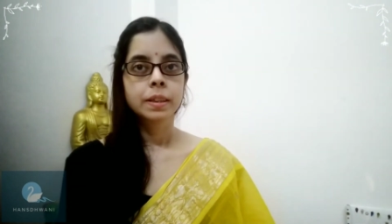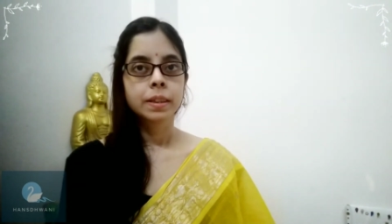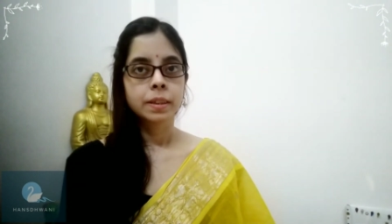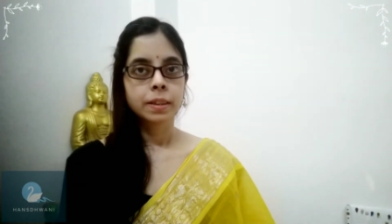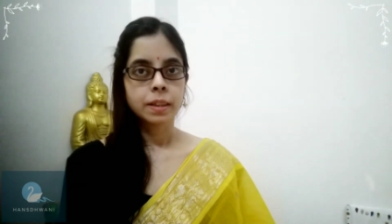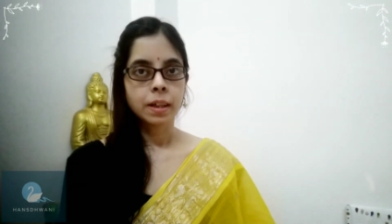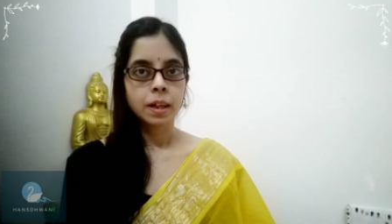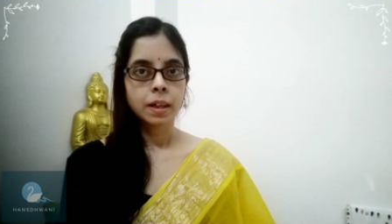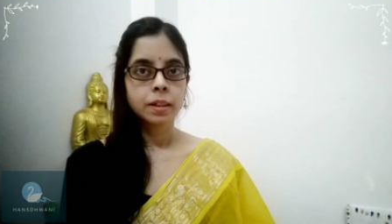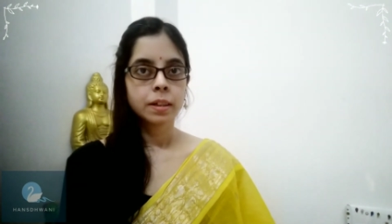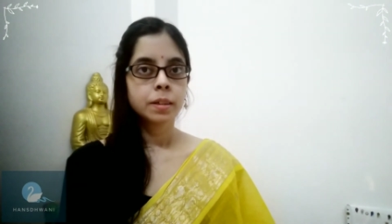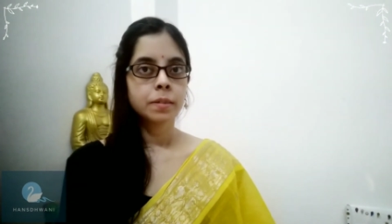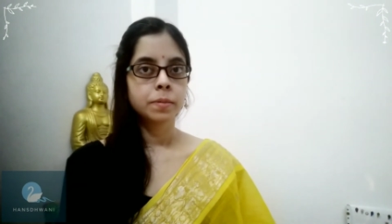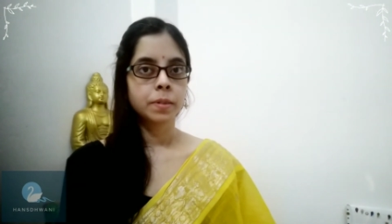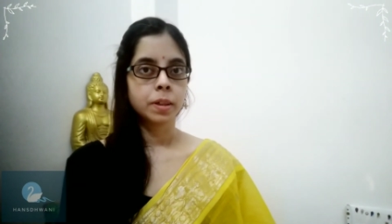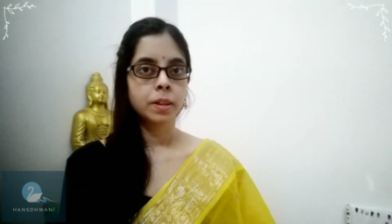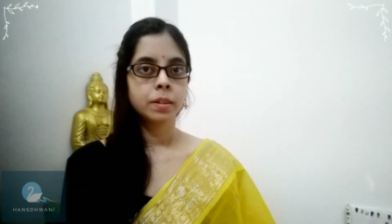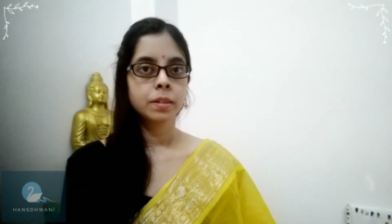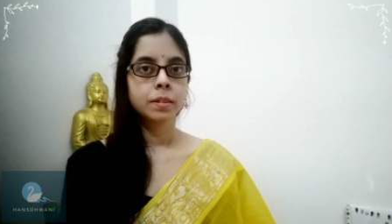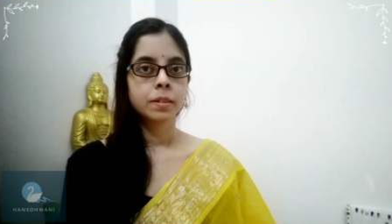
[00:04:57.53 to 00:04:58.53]

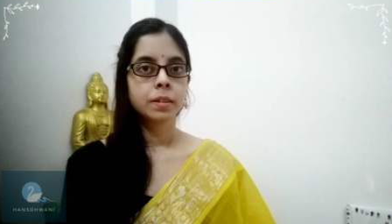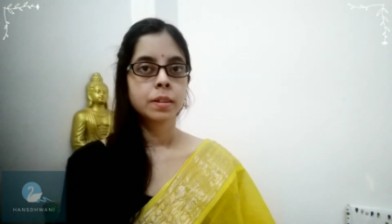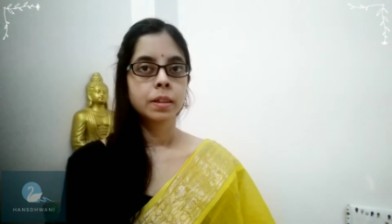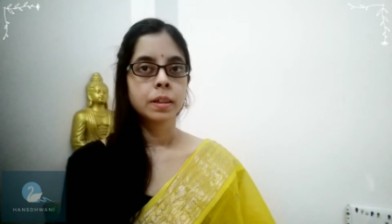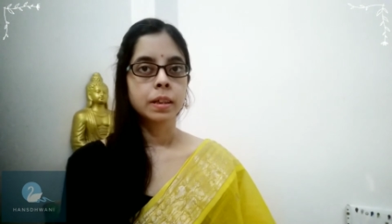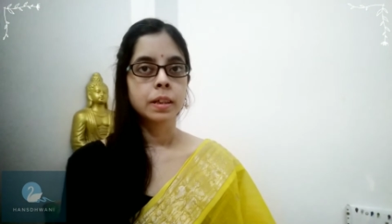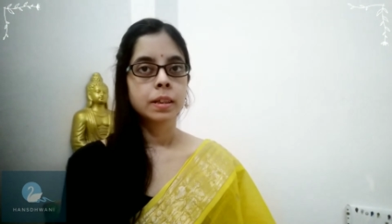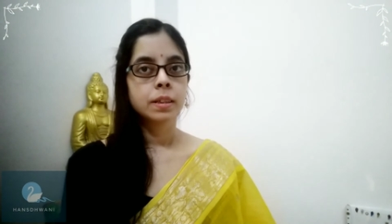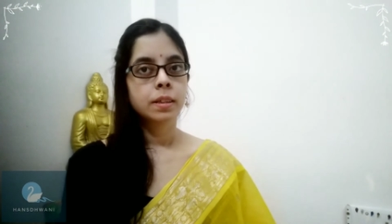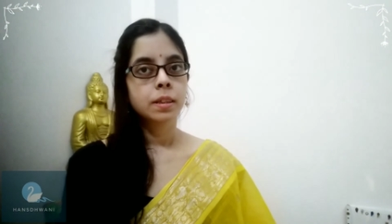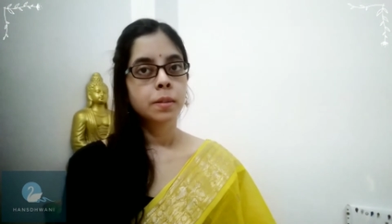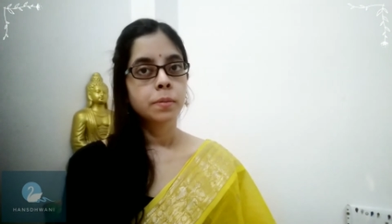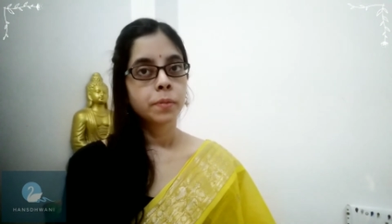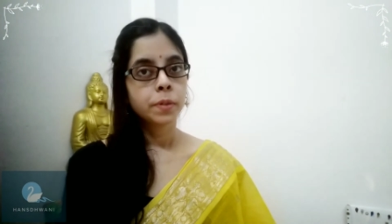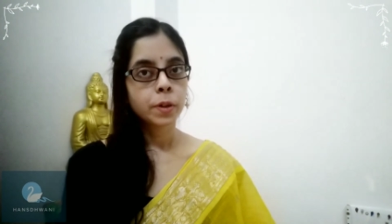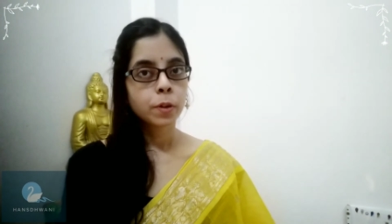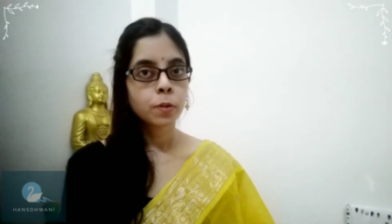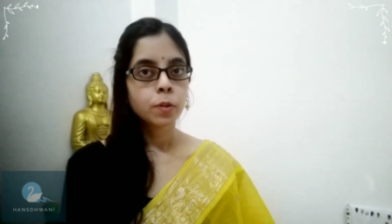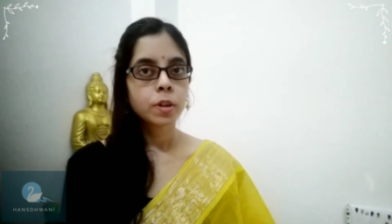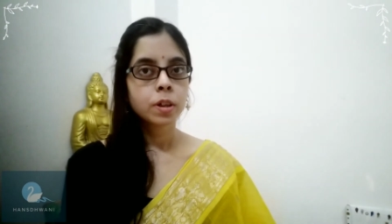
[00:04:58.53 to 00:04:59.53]
Tandava is the
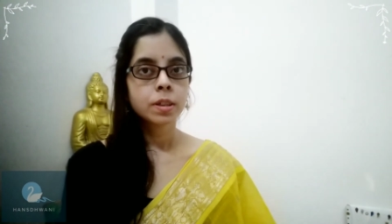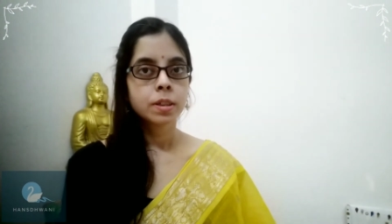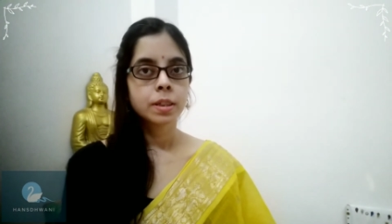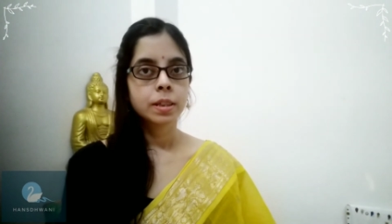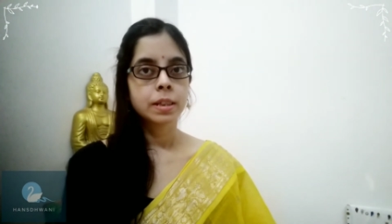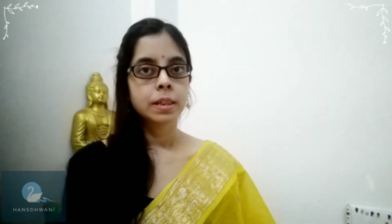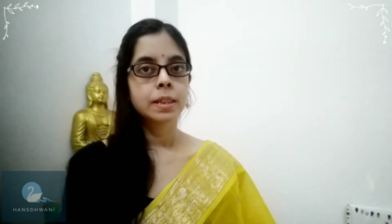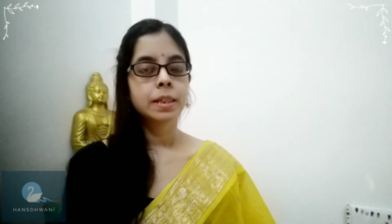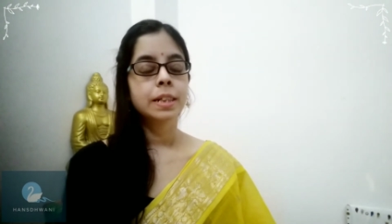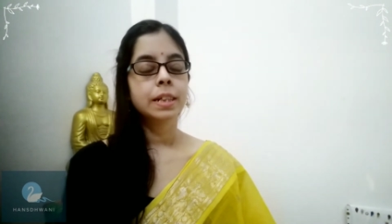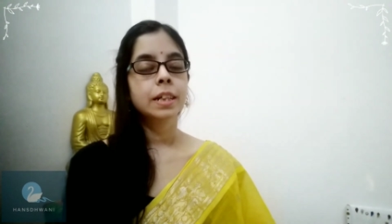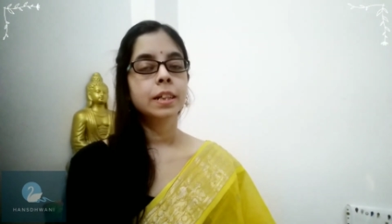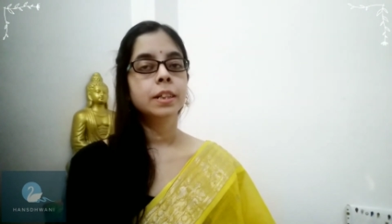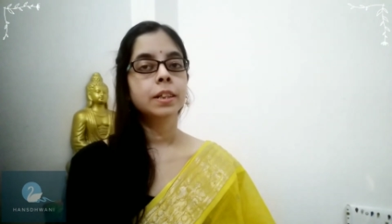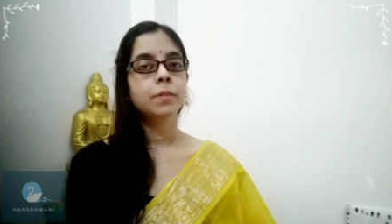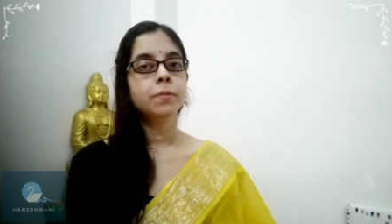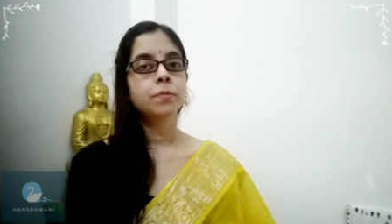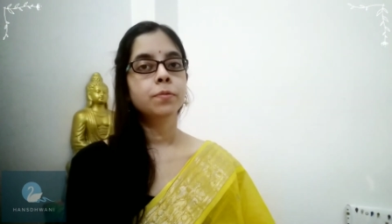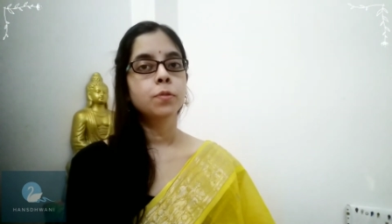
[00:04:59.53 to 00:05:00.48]
vigorous destructive